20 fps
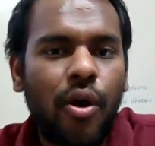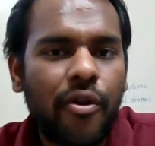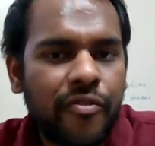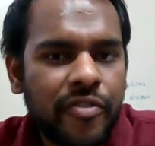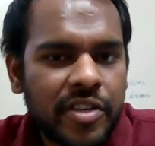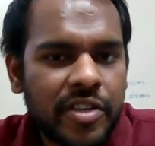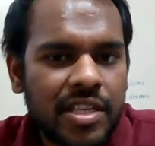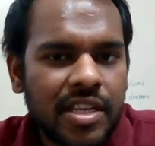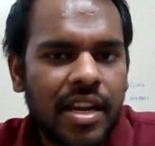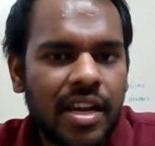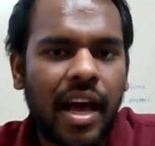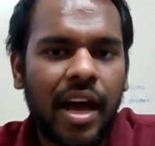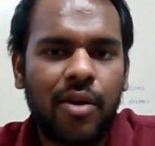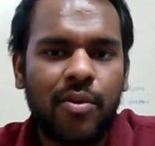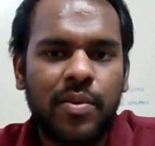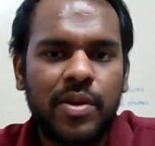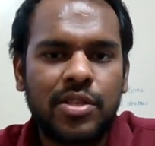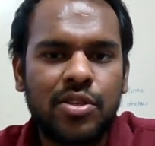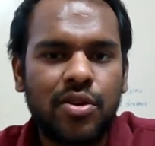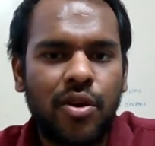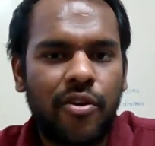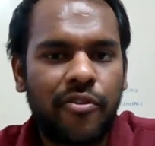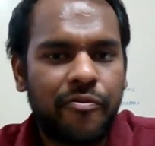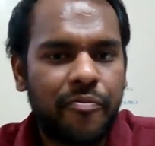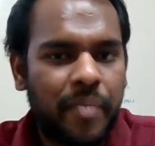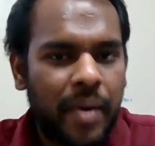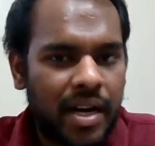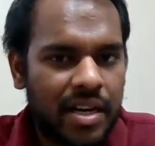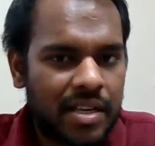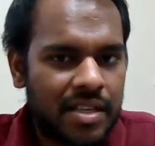official language of
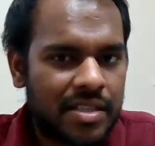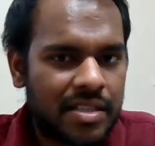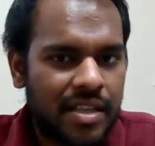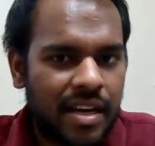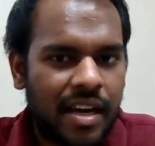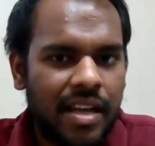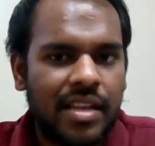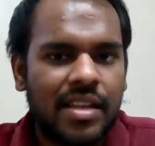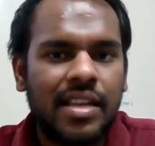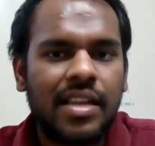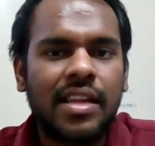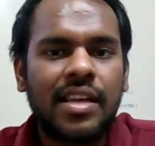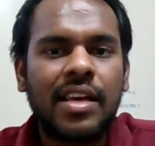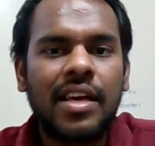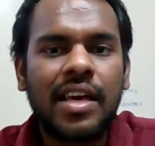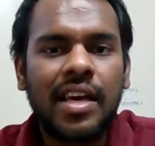Pakistan.